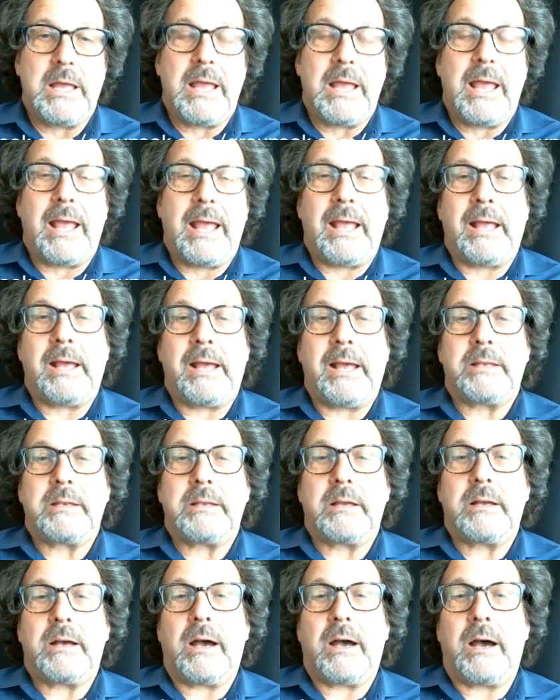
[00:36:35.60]
And
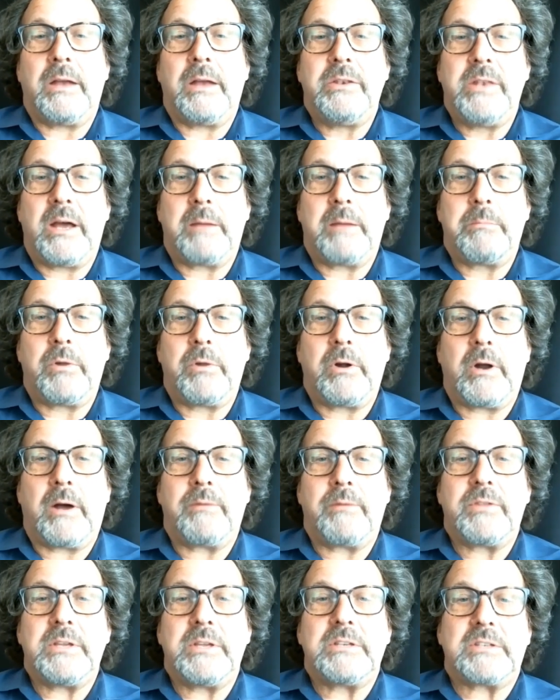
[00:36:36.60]
a number of
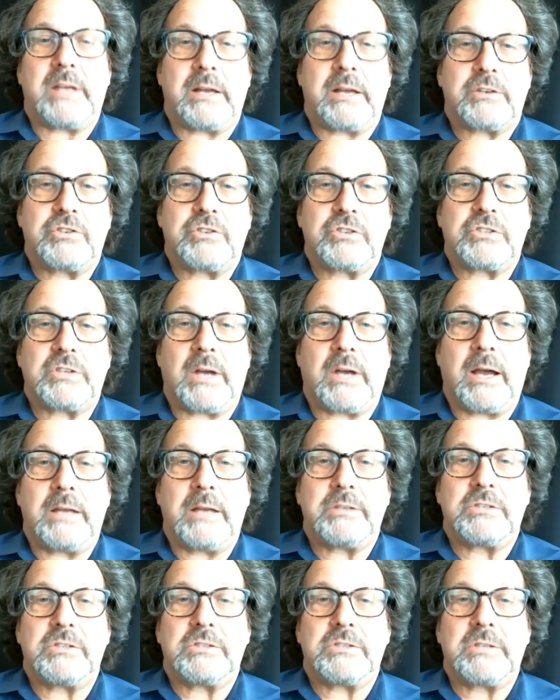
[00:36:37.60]
these
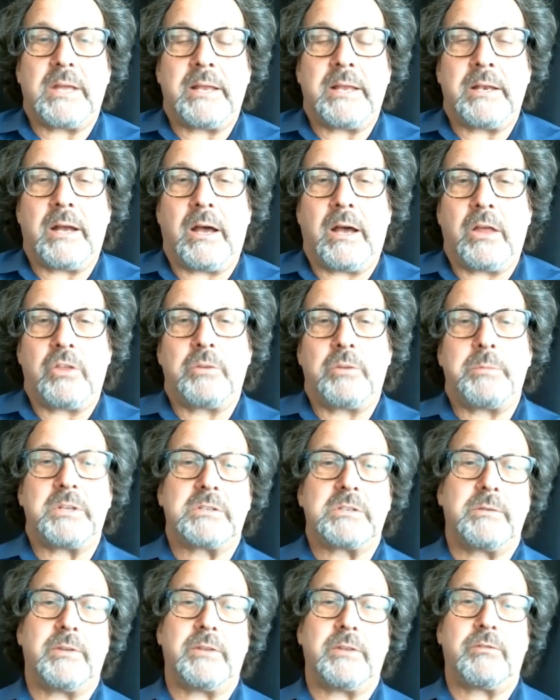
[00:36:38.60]
exercises and other bits of
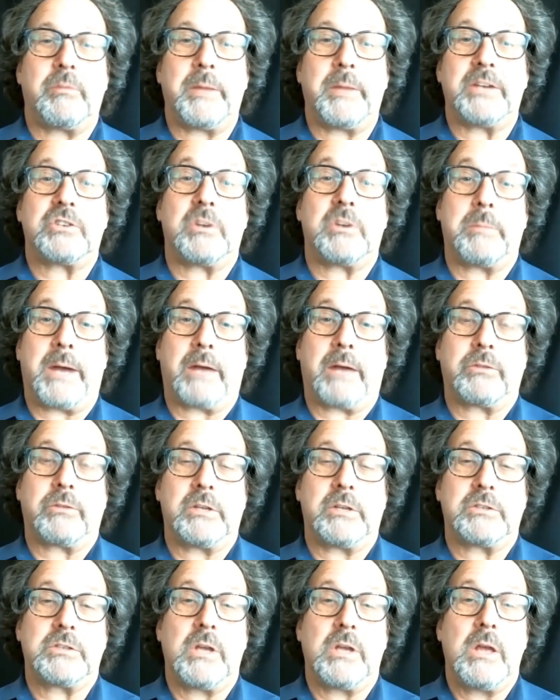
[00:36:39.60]
information about
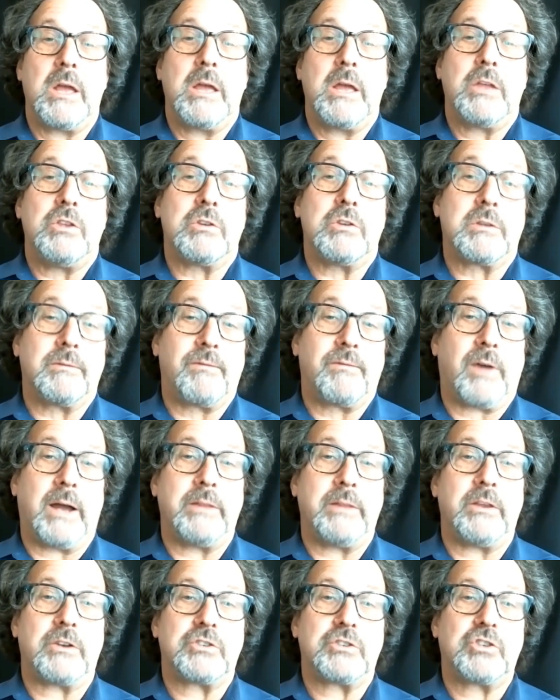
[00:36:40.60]
this you can find
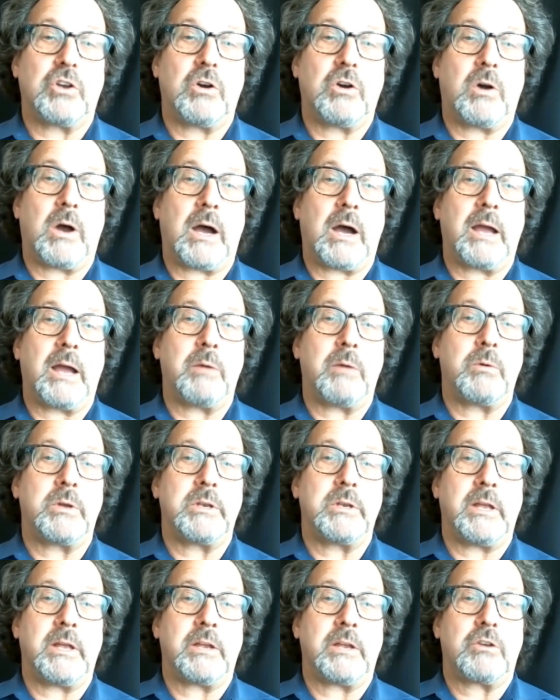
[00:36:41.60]
there. So I would
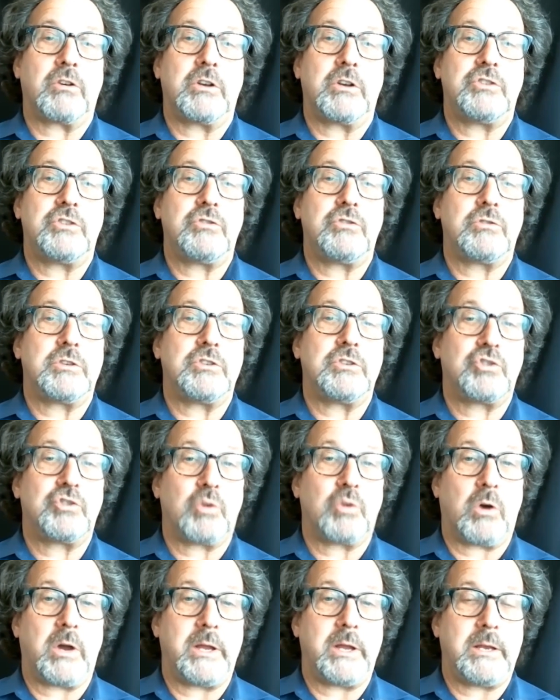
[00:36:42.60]
encourage you to
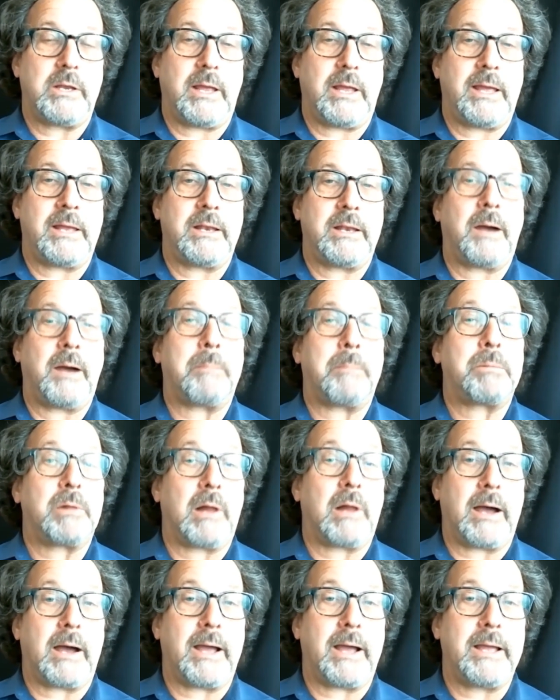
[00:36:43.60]
join and
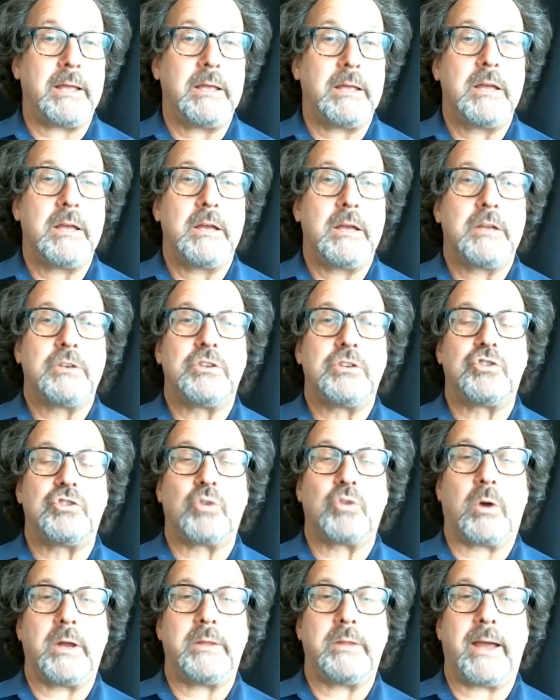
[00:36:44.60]
apply to
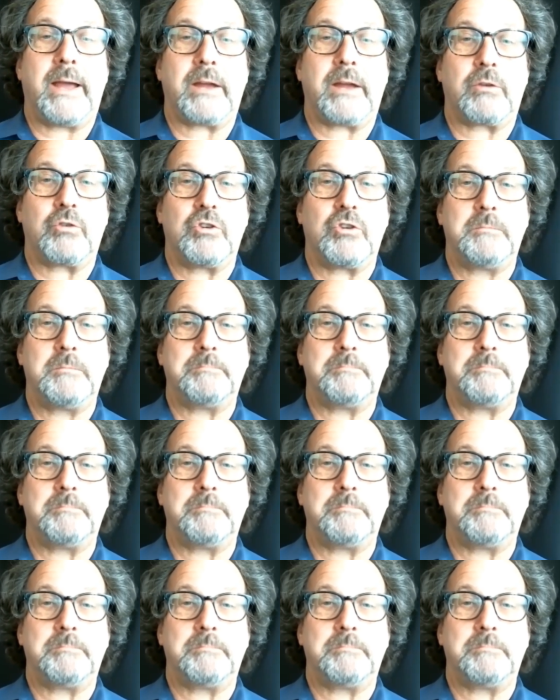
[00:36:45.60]
join that group.